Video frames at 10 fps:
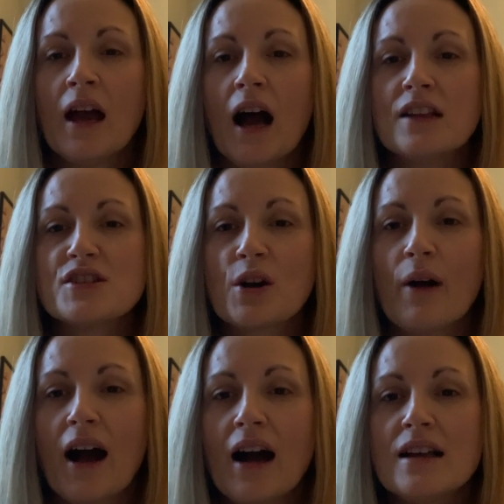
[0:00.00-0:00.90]
And so
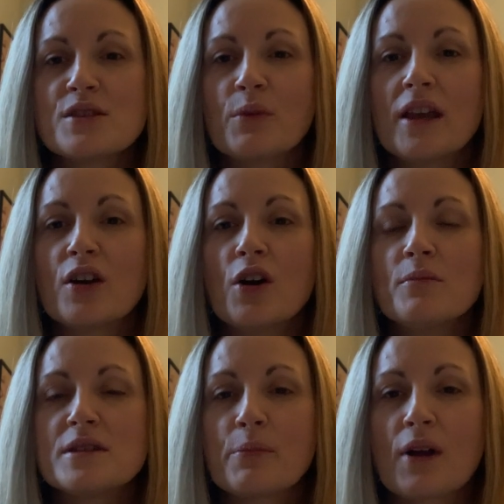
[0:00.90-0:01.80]
as we come
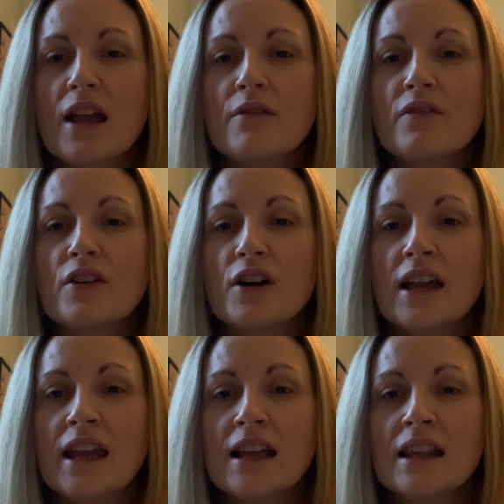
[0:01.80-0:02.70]
to praying for
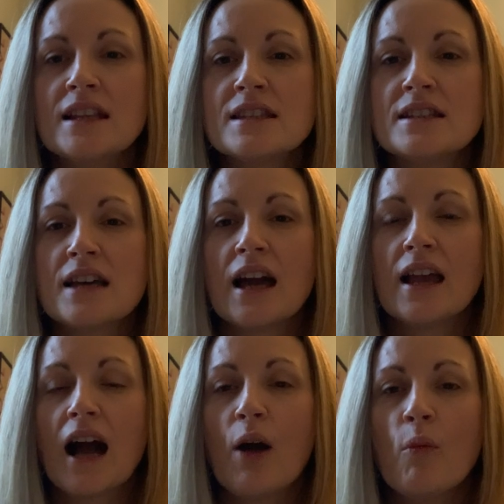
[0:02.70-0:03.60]
healing
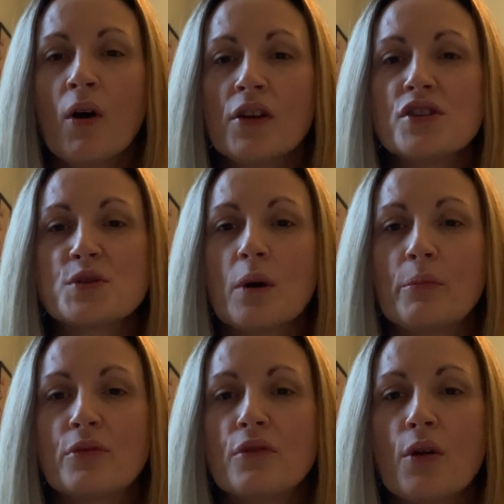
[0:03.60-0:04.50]
today, I want us to
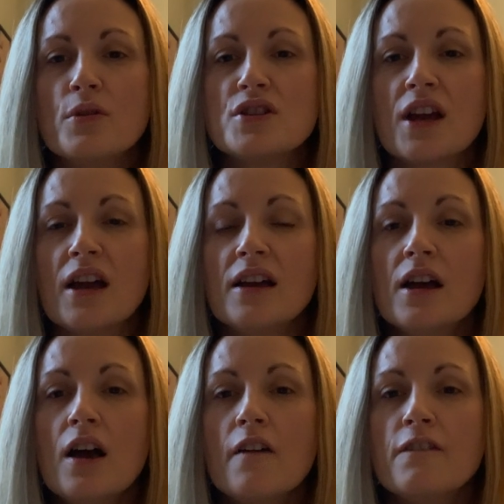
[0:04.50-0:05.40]
approach it
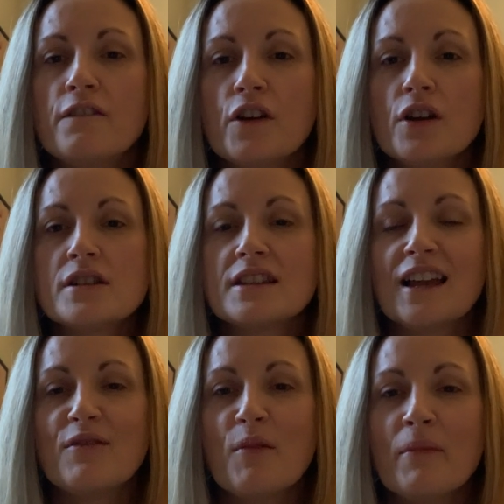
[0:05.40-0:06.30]
firstly
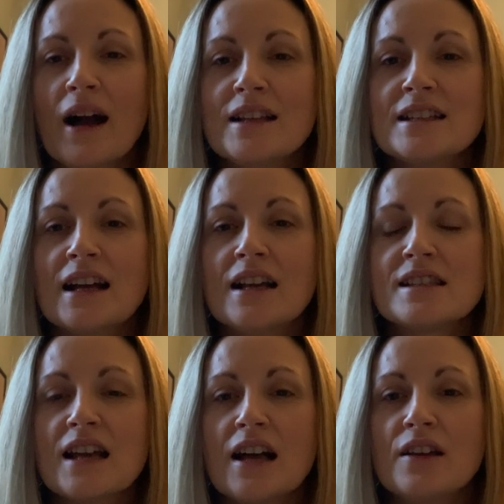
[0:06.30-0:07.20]
reminding
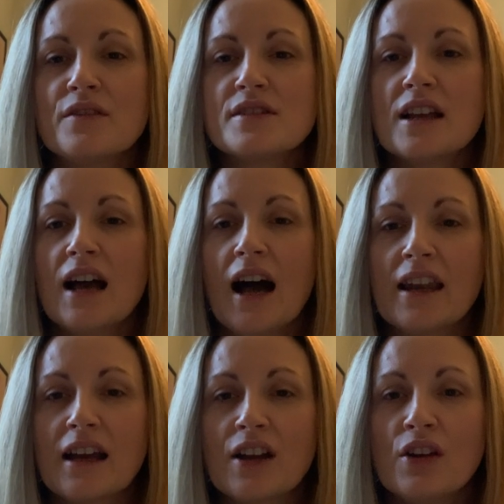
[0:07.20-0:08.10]
ourselves and
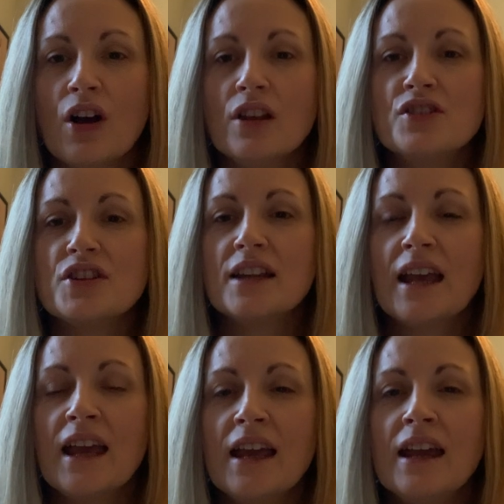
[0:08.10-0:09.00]
acknowledging
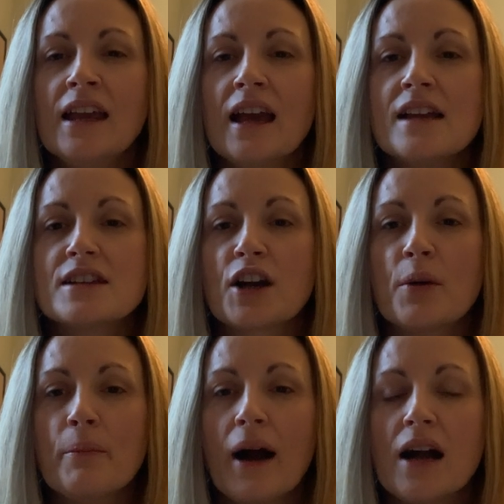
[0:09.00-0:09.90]
he is a
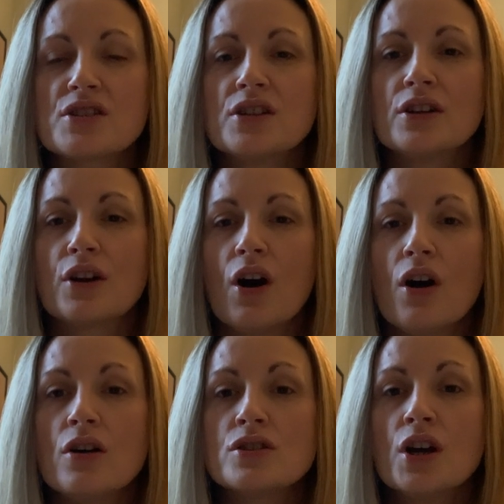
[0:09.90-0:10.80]
compassionate
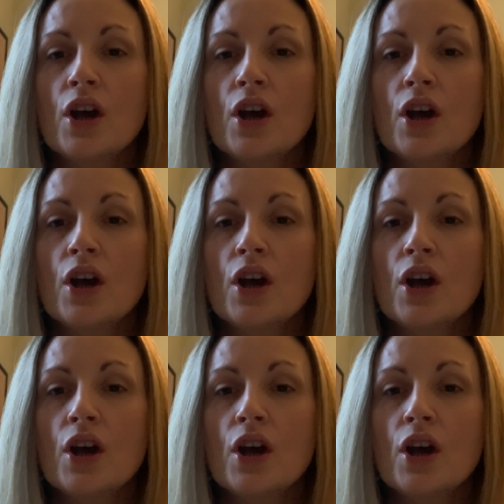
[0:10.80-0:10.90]
God